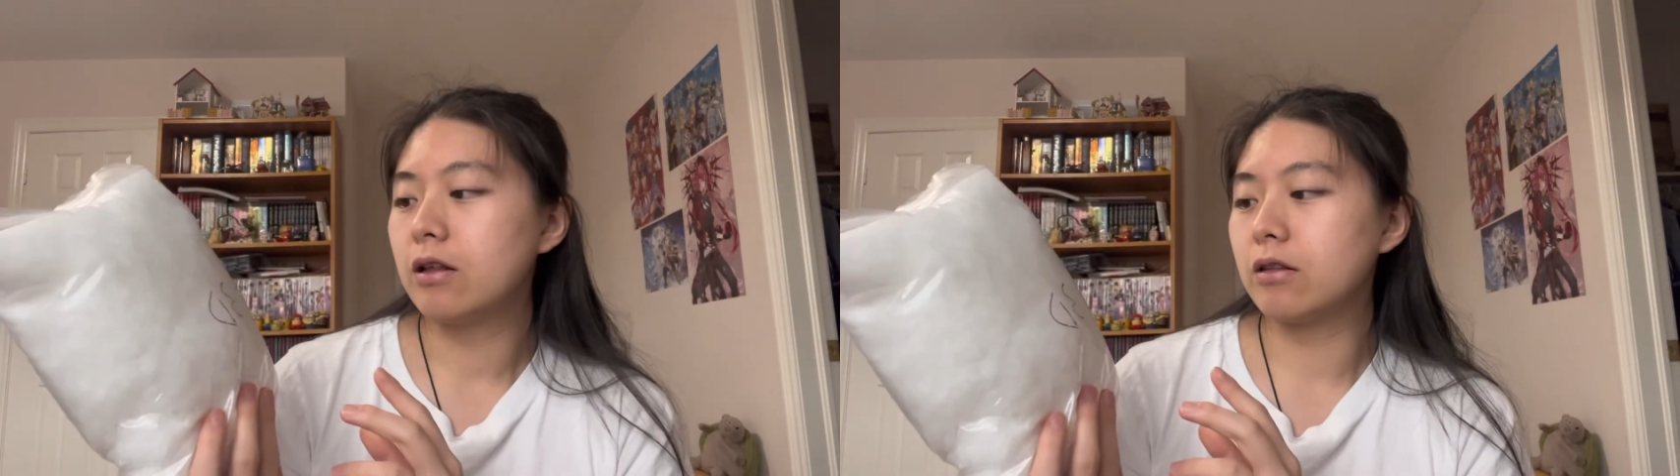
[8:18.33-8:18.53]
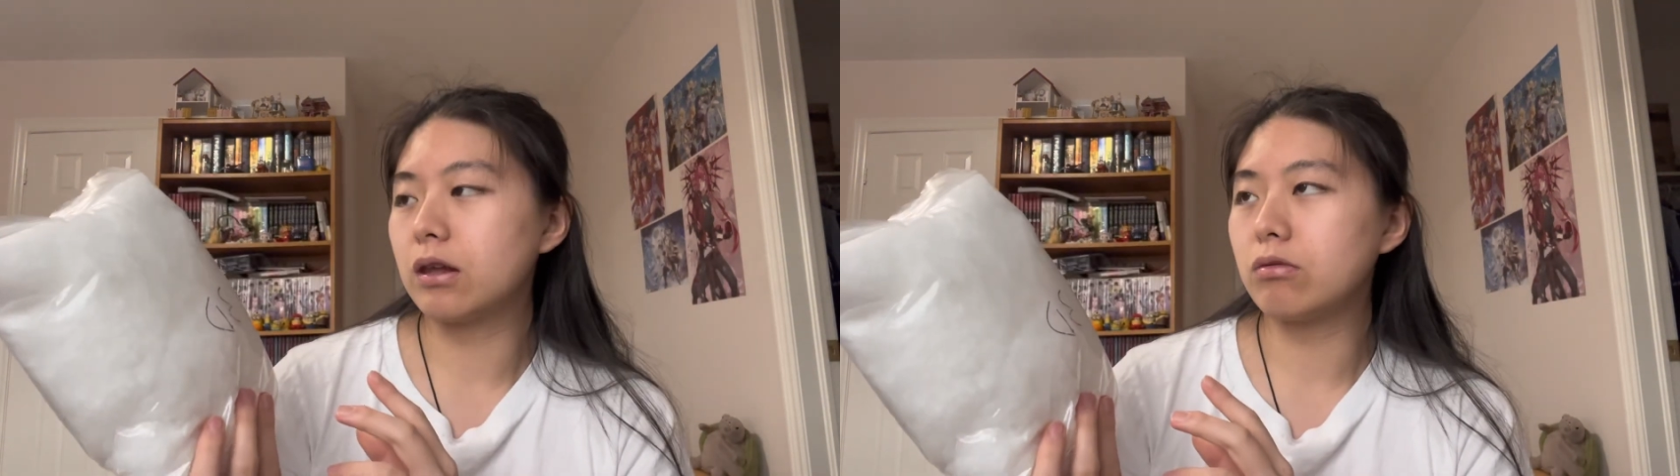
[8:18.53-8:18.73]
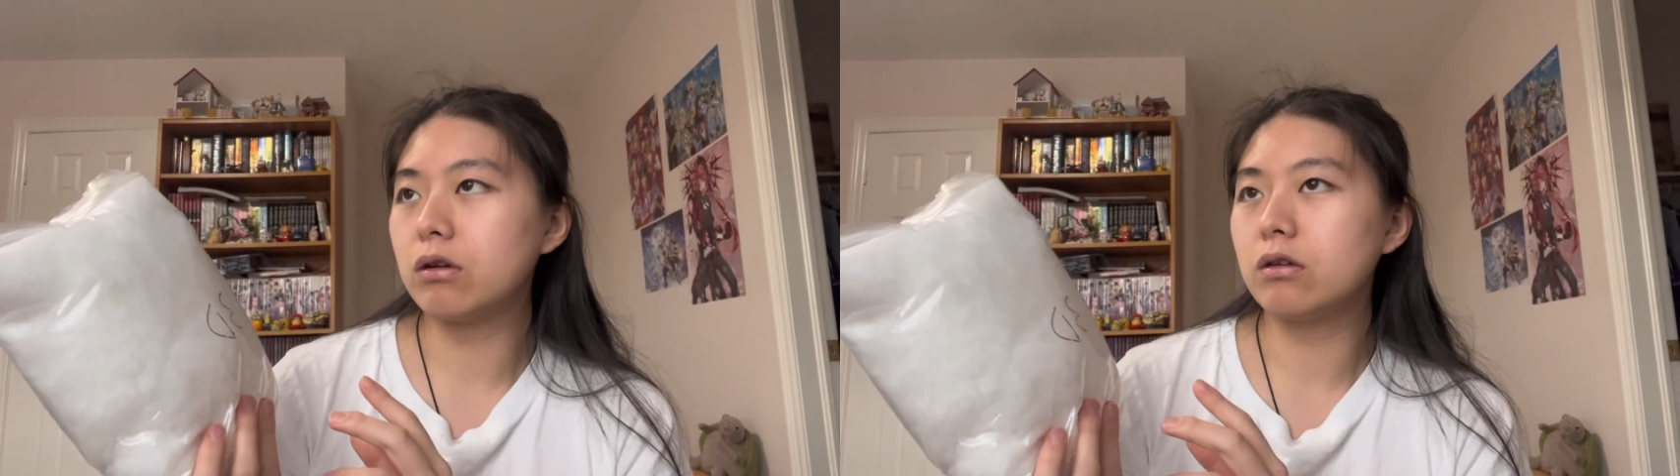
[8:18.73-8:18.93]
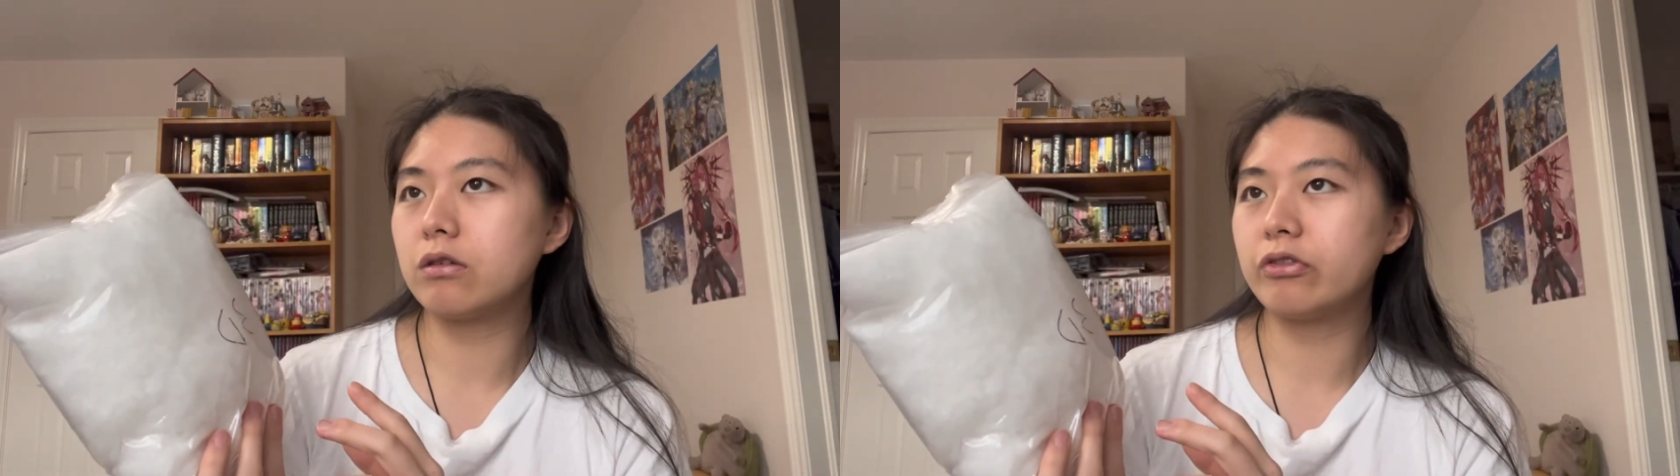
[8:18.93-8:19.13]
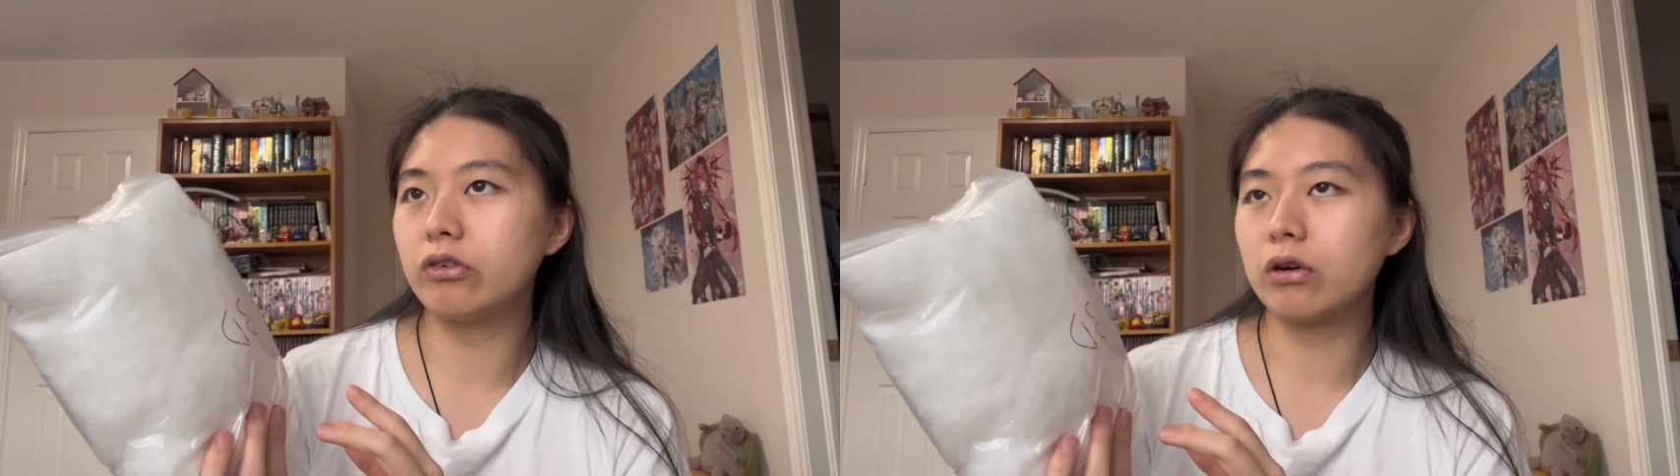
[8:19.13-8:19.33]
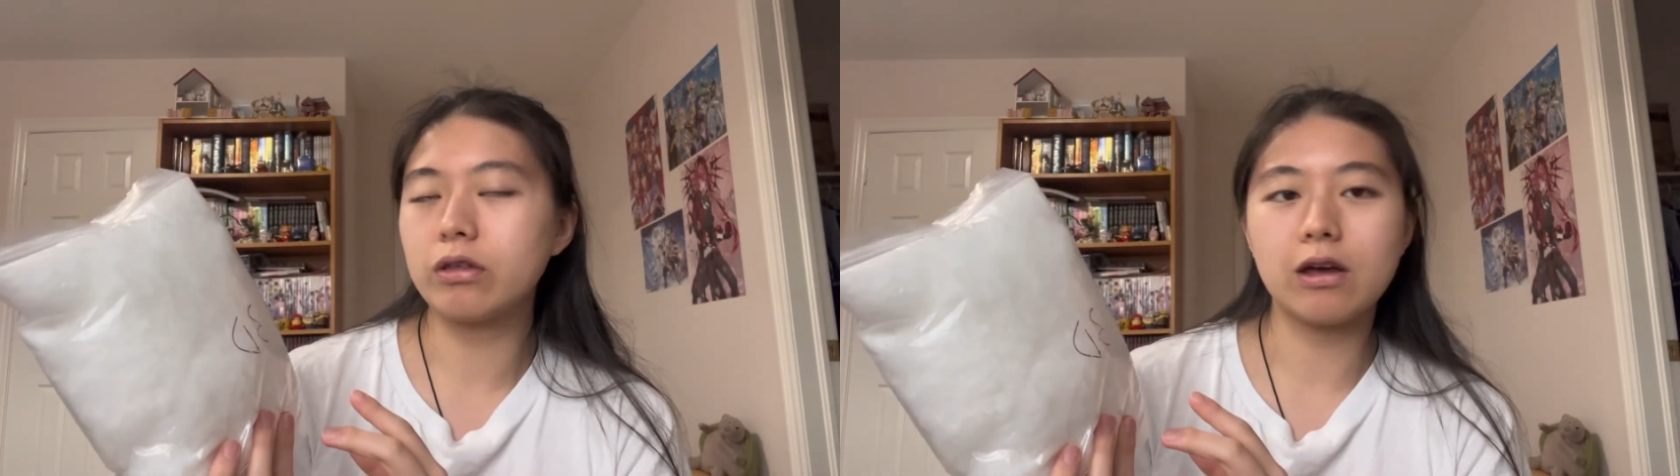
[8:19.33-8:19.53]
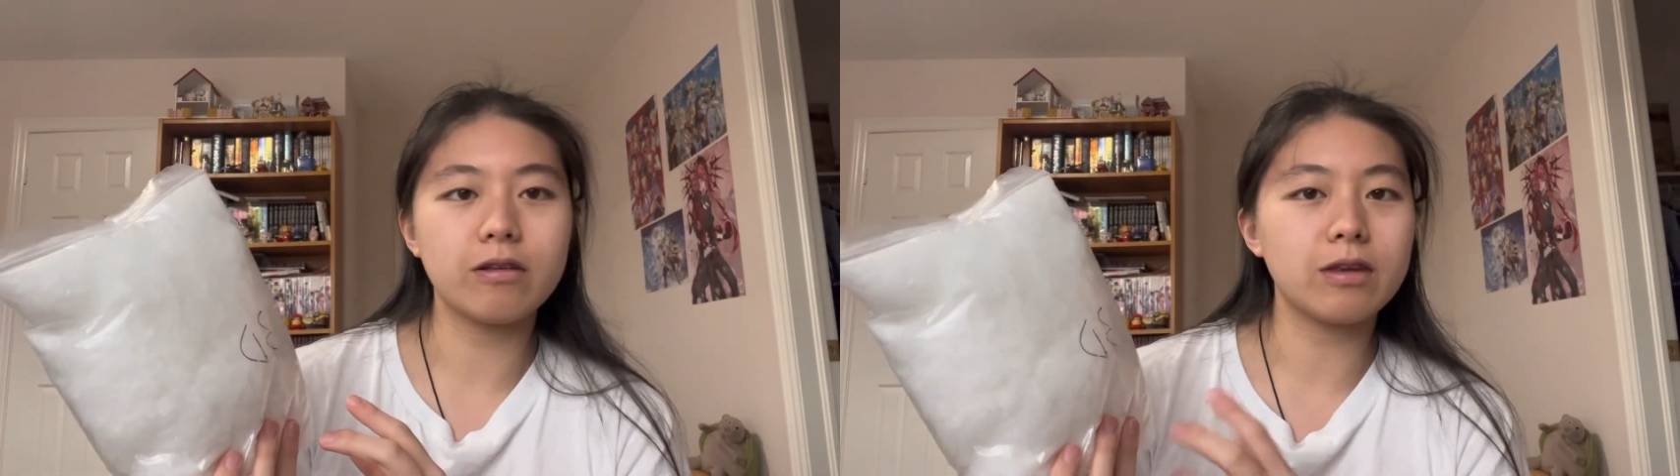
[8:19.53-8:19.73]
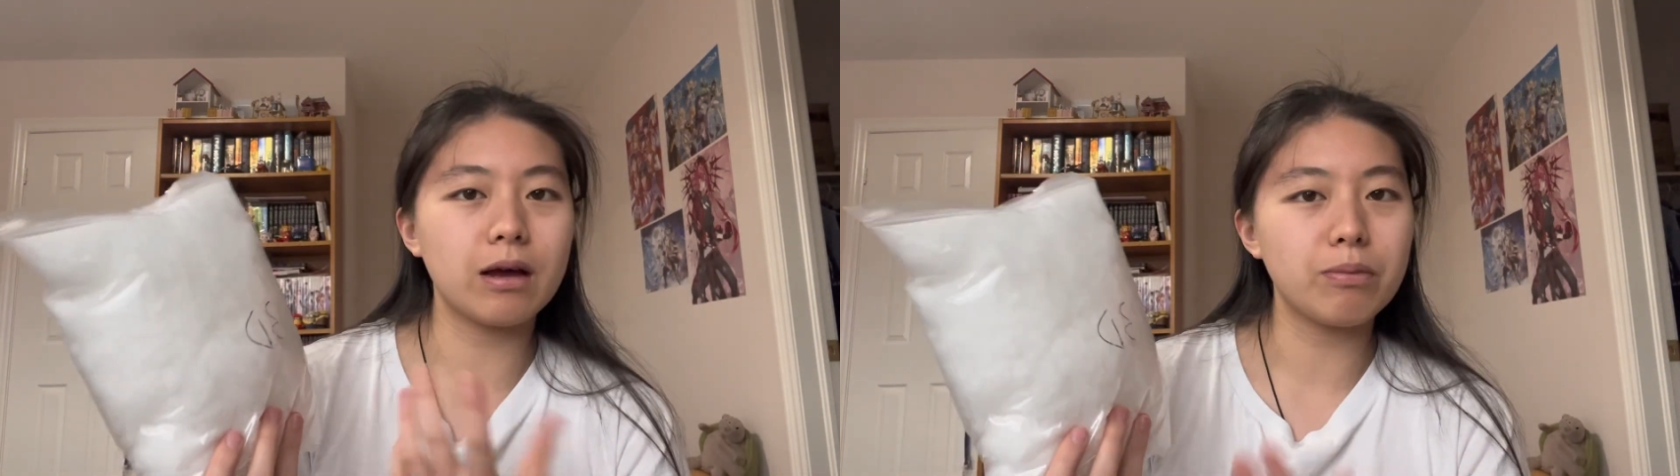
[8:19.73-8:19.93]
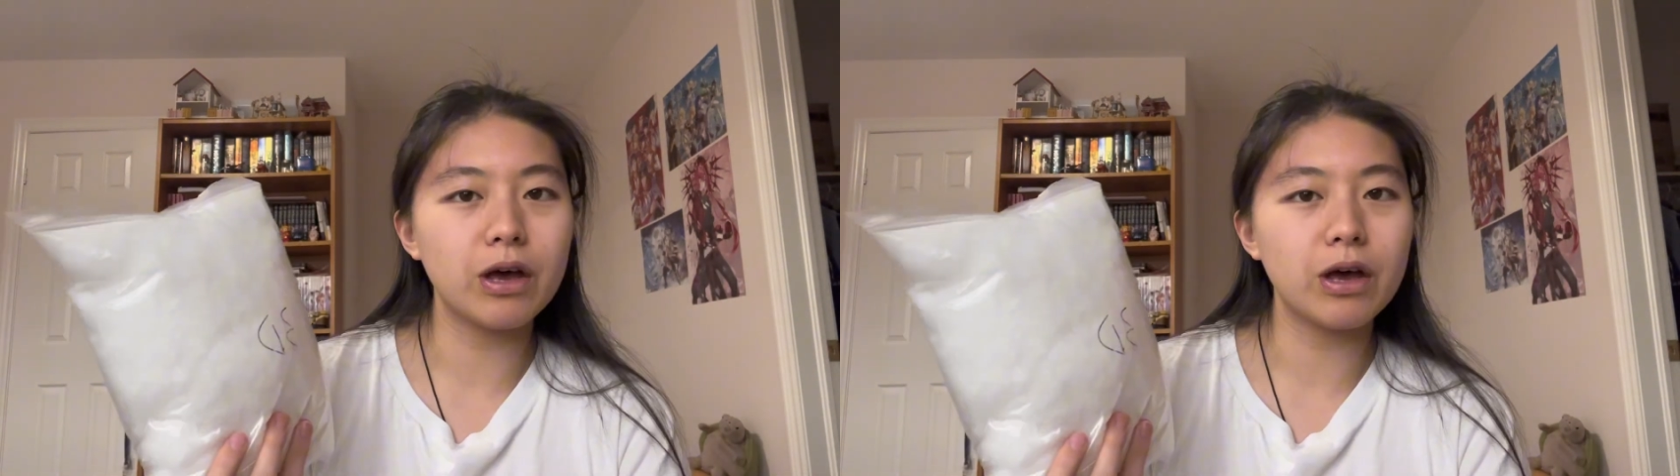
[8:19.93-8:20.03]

This one is for things like